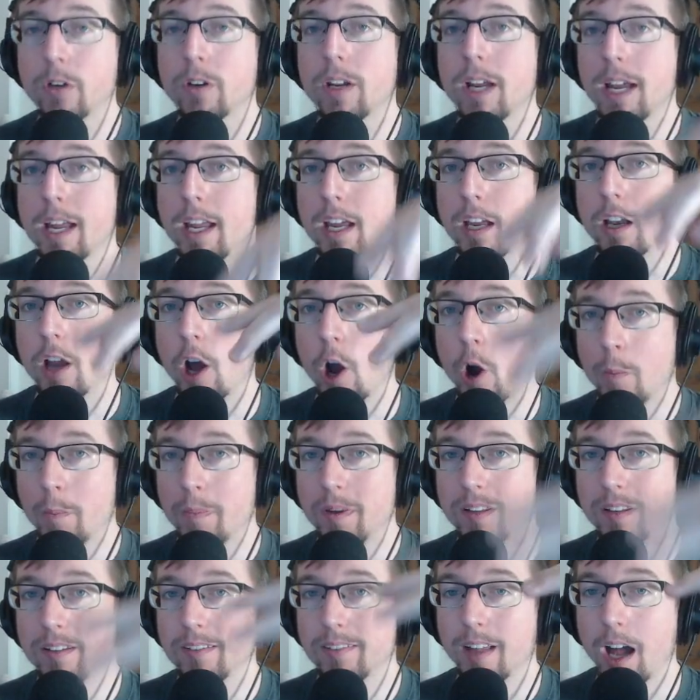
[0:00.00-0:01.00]
it
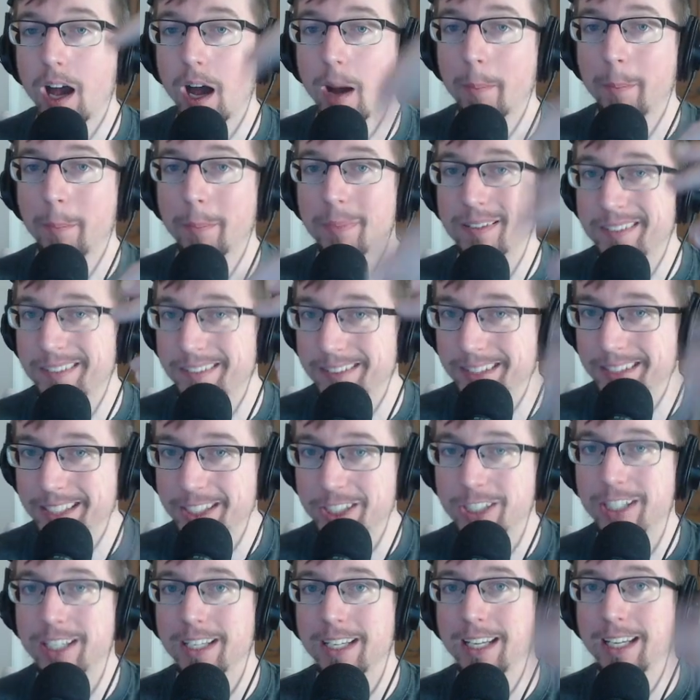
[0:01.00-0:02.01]
opens up
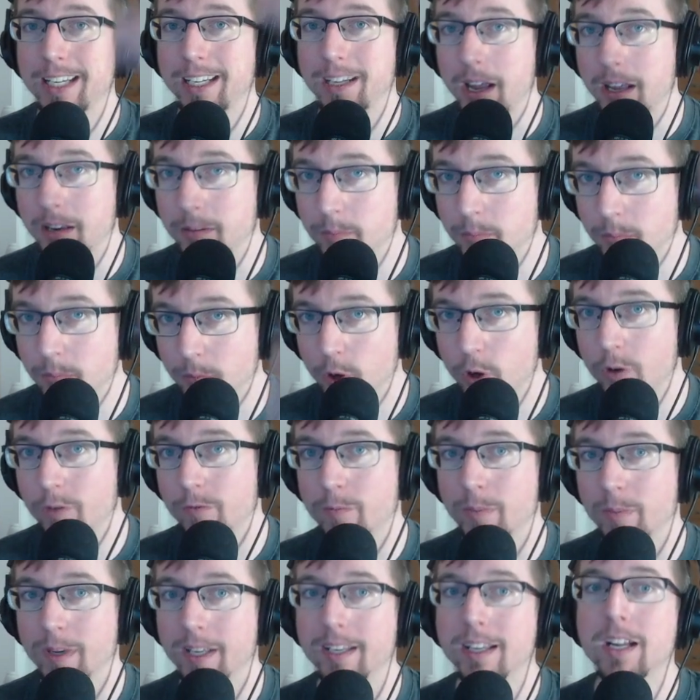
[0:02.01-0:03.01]
positioning and movement